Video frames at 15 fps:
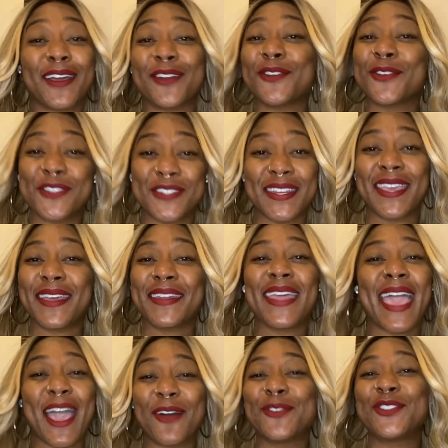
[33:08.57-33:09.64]
understand
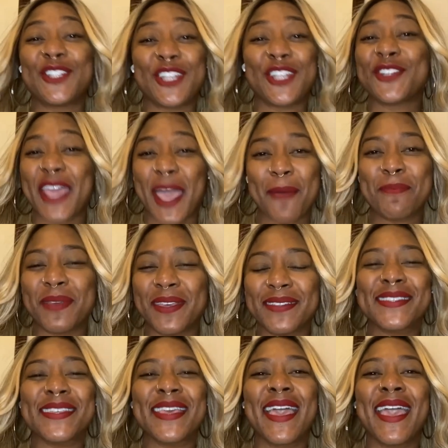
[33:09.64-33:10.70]
how change
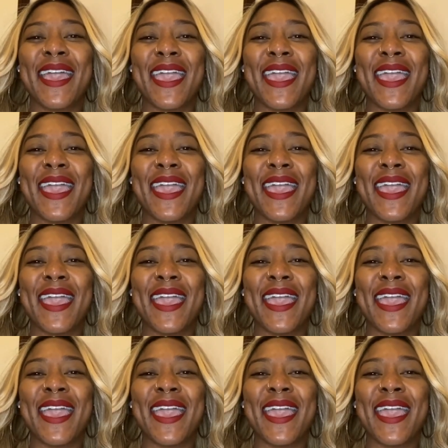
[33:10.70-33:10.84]
happens.